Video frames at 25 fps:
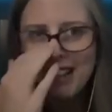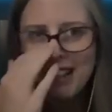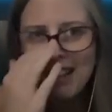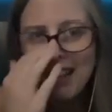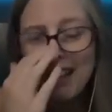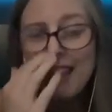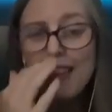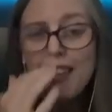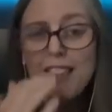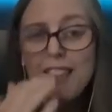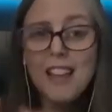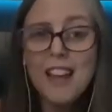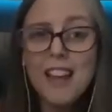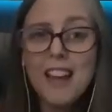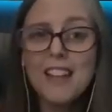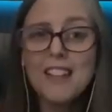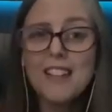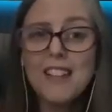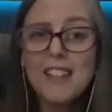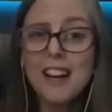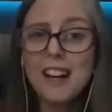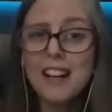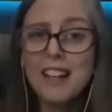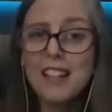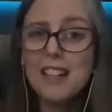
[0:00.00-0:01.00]
And that
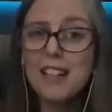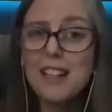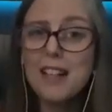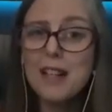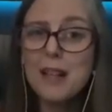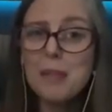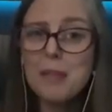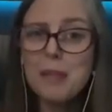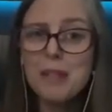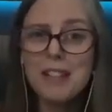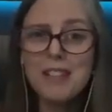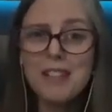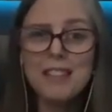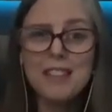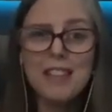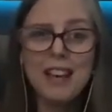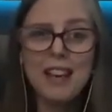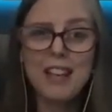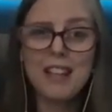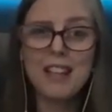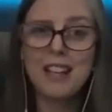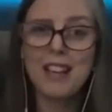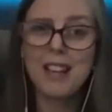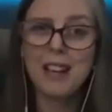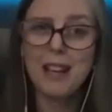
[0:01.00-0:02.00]
I am in
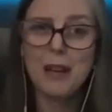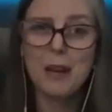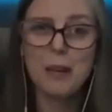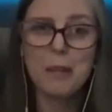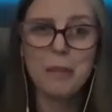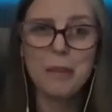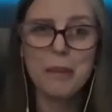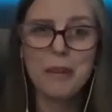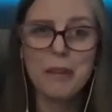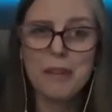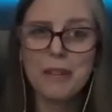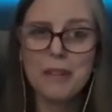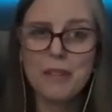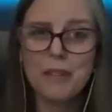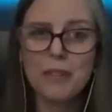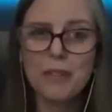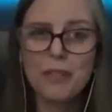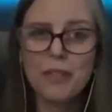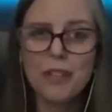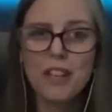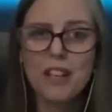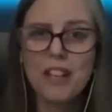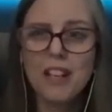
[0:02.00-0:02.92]
that camp of,